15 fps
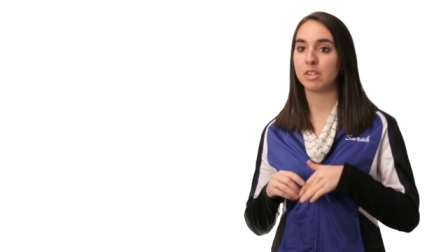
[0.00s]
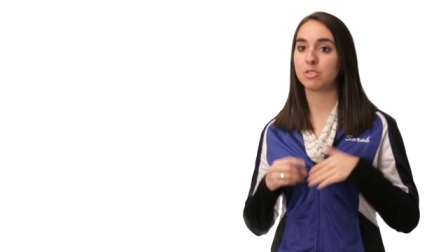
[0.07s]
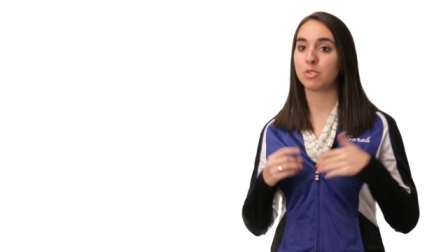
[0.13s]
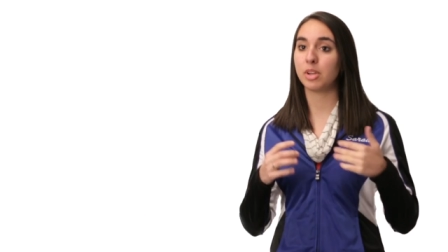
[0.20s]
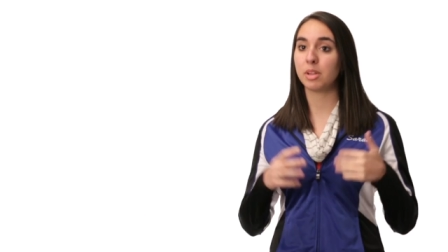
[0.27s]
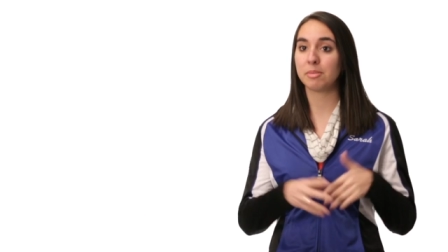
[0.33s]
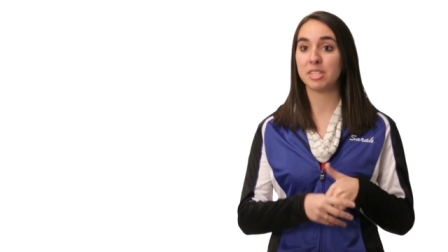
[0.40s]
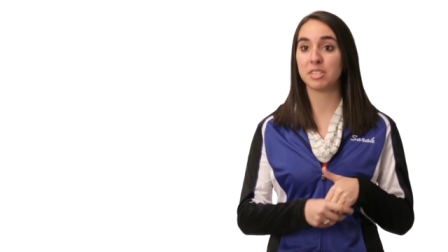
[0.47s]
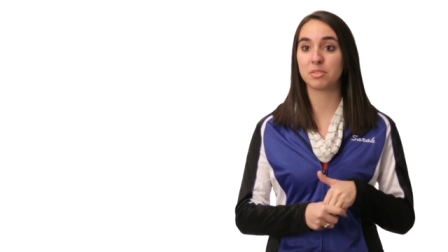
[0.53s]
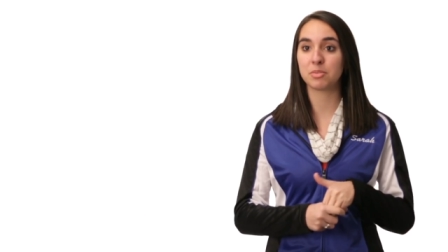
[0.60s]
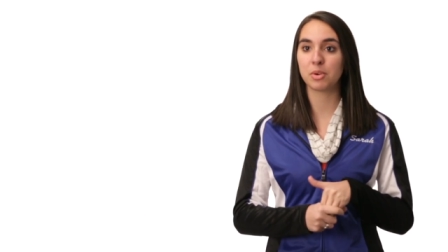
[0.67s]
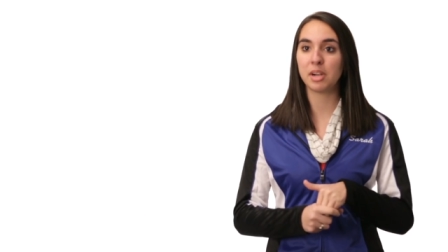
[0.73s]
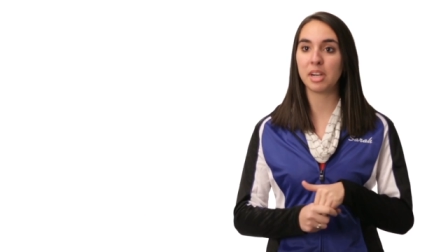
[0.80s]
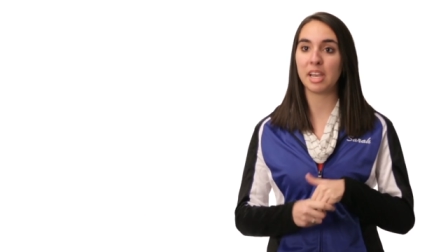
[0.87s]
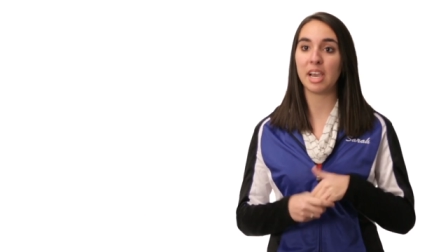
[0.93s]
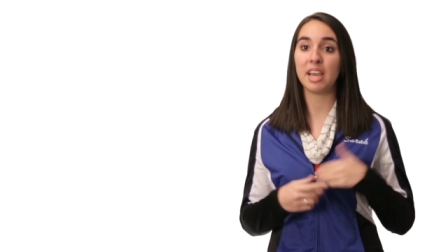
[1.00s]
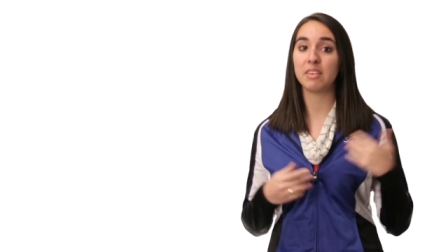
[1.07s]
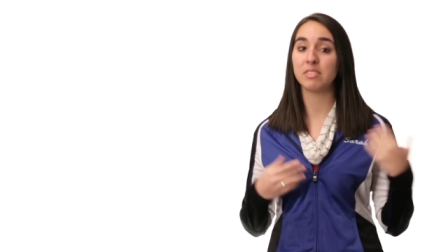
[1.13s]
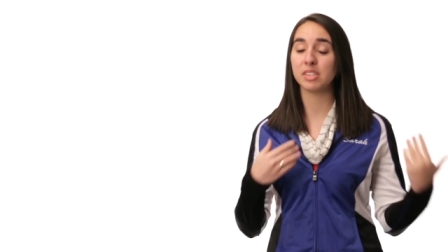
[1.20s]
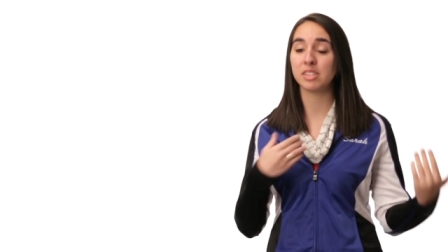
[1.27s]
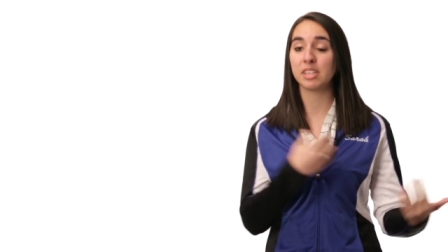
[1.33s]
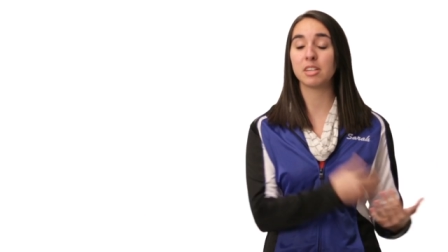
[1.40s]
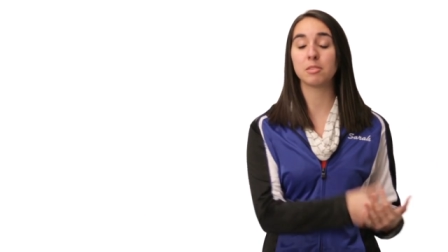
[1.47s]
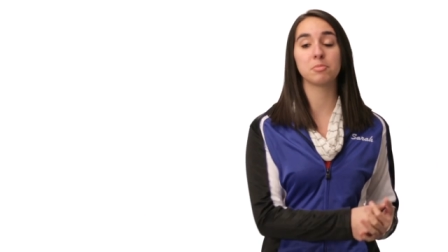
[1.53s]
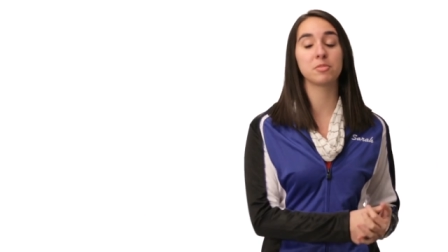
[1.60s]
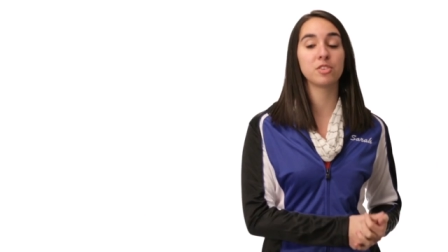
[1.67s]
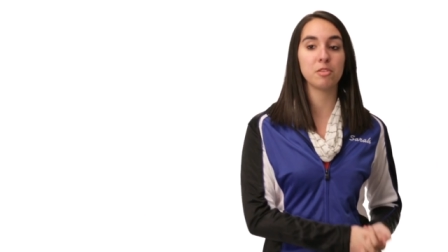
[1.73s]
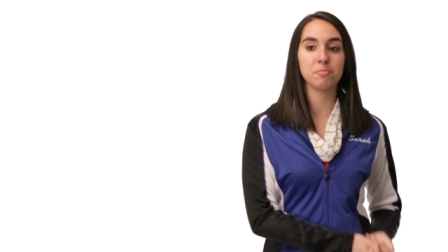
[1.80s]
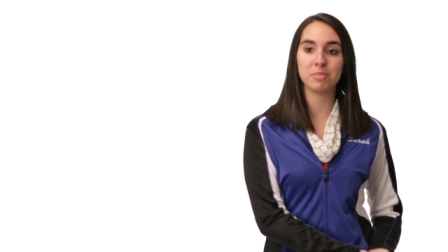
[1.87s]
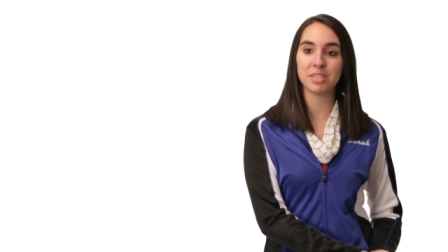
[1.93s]
in joining my sorority, I have a
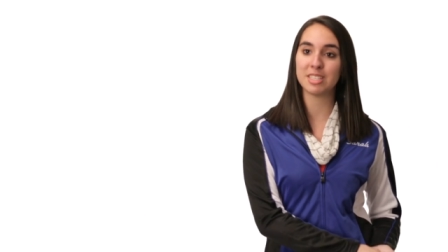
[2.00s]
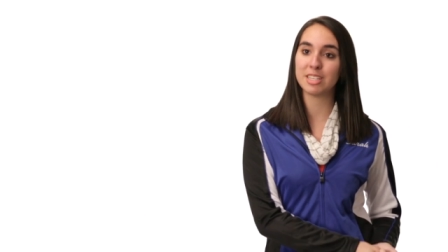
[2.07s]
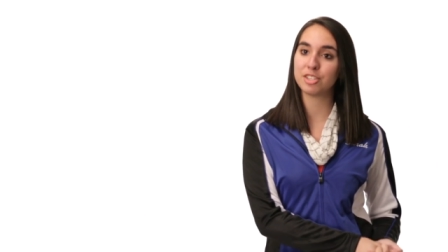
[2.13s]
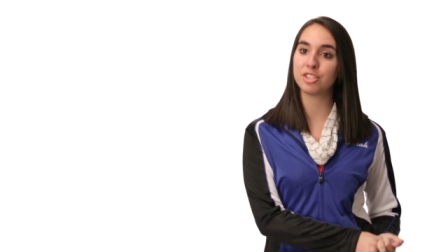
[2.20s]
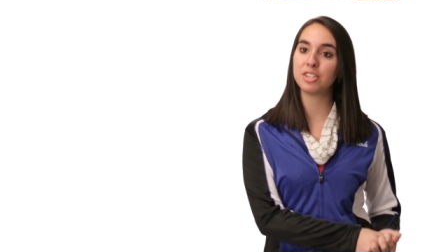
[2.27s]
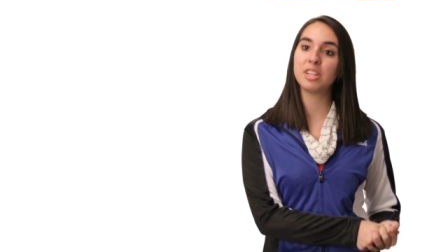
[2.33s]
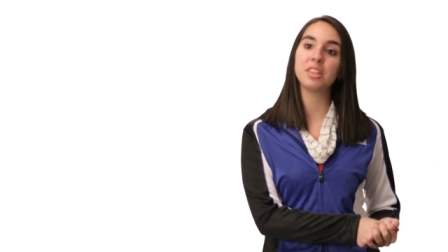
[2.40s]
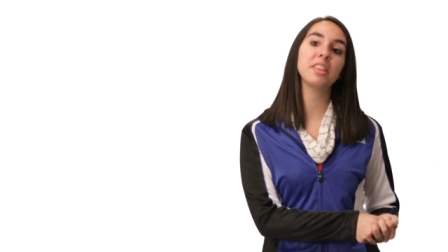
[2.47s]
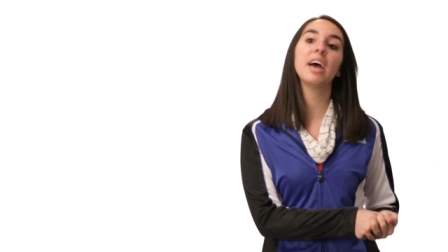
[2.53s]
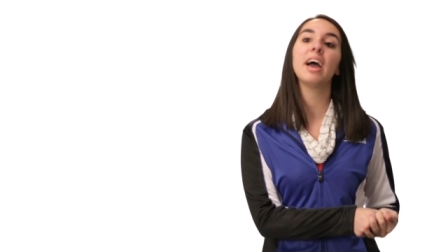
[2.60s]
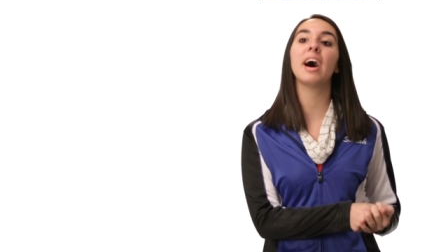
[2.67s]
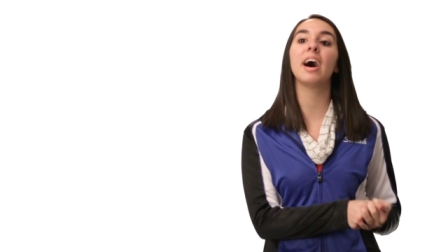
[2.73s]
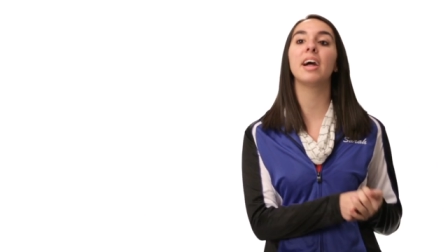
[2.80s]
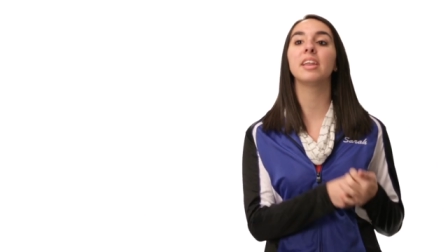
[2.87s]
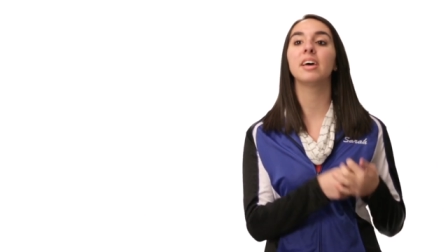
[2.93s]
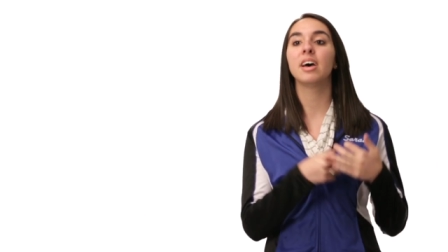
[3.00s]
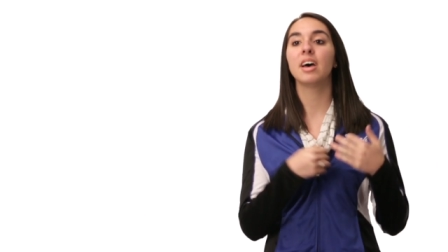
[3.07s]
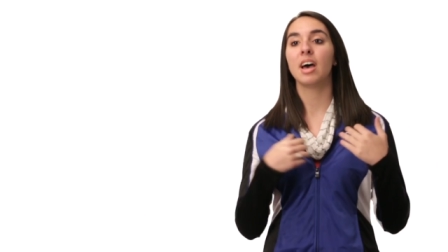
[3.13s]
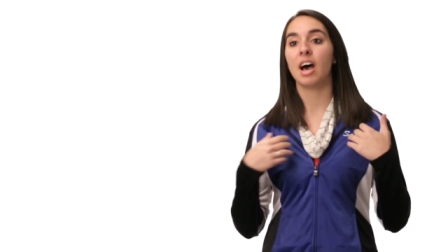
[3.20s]
leadership position in that.